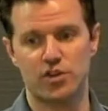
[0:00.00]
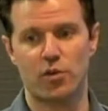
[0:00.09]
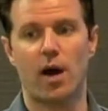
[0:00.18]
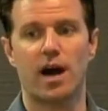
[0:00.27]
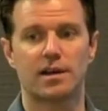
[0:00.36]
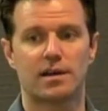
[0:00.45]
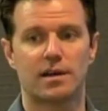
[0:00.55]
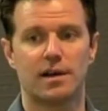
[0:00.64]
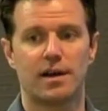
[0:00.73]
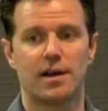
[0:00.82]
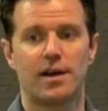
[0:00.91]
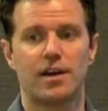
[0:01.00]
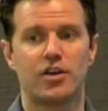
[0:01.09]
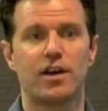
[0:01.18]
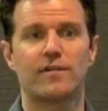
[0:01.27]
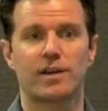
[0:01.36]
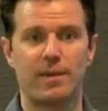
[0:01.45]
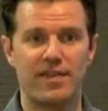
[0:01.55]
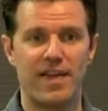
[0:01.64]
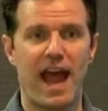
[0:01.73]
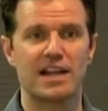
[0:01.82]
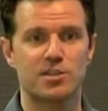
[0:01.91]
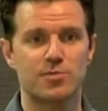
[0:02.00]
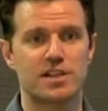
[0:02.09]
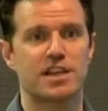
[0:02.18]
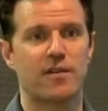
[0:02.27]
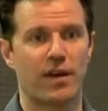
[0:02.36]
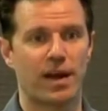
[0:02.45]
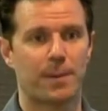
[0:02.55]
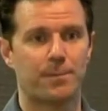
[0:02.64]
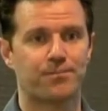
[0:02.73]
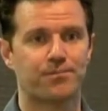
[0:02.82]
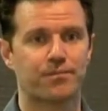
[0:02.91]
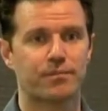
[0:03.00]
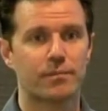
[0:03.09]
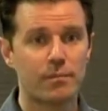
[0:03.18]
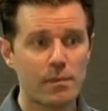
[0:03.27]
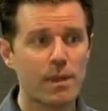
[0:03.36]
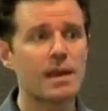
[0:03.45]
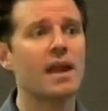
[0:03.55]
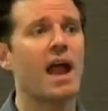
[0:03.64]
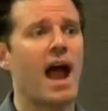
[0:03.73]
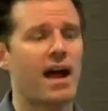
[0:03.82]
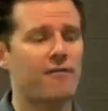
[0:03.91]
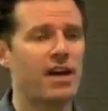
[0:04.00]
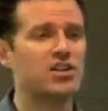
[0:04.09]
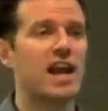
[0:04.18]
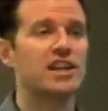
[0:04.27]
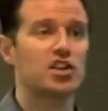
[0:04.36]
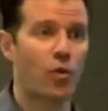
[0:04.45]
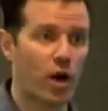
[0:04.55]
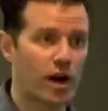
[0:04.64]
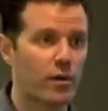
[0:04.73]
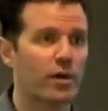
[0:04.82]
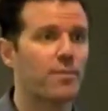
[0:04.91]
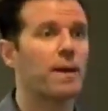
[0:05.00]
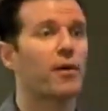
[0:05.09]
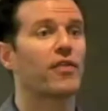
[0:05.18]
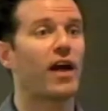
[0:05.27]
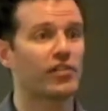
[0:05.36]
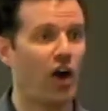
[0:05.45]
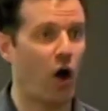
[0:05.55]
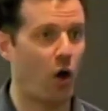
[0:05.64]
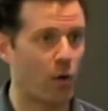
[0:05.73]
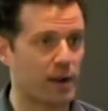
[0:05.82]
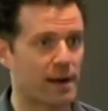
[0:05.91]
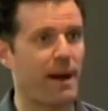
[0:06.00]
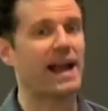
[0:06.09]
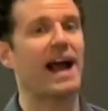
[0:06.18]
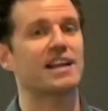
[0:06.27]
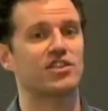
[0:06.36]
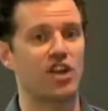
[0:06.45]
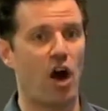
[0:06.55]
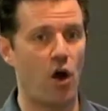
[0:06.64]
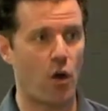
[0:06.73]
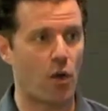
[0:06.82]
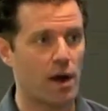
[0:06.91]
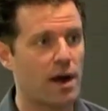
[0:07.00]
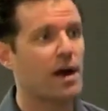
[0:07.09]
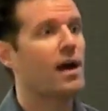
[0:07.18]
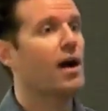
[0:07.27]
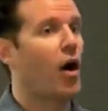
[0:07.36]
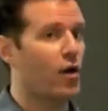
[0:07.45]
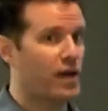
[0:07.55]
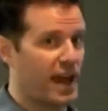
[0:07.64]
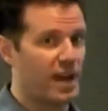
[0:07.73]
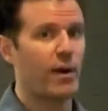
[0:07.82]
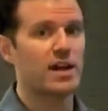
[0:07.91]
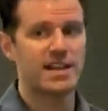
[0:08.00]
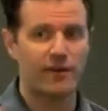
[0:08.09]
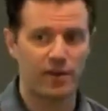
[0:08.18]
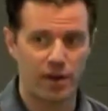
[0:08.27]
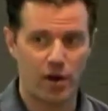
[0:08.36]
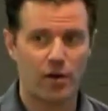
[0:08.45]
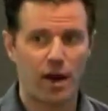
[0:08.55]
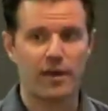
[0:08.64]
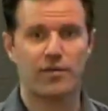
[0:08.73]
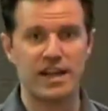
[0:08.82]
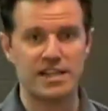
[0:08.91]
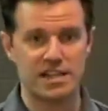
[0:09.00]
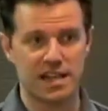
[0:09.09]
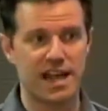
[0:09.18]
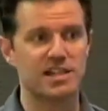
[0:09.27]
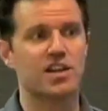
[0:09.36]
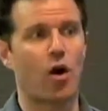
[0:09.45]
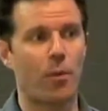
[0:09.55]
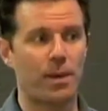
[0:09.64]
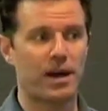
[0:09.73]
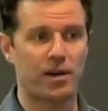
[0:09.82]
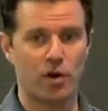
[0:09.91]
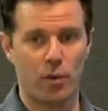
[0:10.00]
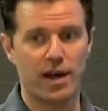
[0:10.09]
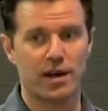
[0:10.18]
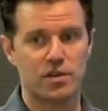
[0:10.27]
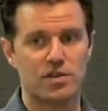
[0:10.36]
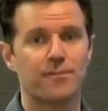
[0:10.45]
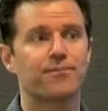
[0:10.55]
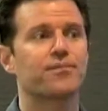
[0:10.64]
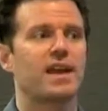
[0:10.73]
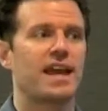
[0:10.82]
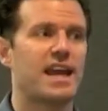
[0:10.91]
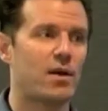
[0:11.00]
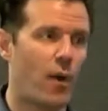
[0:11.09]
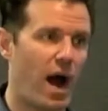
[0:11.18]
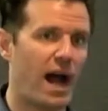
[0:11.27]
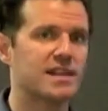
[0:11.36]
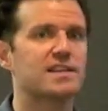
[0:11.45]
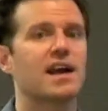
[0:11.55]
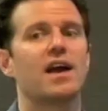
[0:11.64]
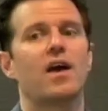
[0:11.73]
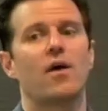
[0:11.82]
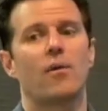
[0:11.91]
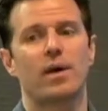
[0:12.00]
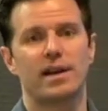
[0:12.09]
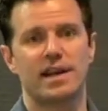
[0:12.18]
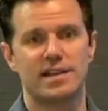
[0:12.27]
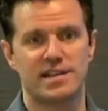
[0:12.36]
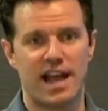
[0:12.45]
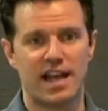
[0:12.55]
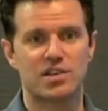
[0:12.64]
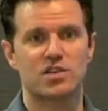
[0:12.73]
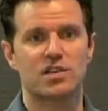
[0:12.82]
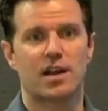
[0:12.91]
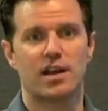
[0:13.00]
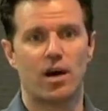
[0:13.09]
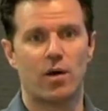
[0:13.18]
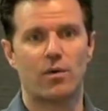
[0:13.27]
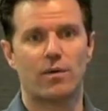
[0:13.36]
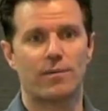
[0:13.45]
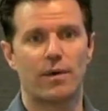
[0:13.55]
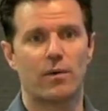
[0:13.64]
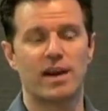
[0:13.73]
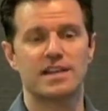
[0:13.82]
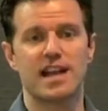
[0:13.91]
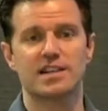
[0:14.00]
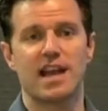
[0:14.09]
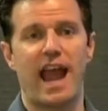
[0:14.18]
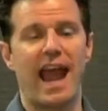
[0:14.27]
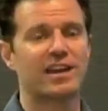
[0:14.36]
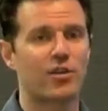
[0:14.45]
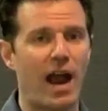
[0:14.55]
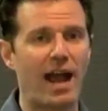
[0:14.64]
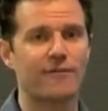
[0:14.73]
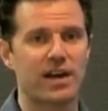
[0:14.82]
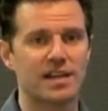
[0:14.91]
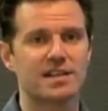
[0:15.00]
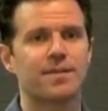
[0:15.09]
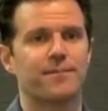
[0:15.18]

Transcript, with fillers: you want. You have to be that specific. Eventually, as you're working with people, they'll know, like my guys know, okay, he wants, you know, these links to open in new windows. He wants, when he says, you know, when he says add graphics,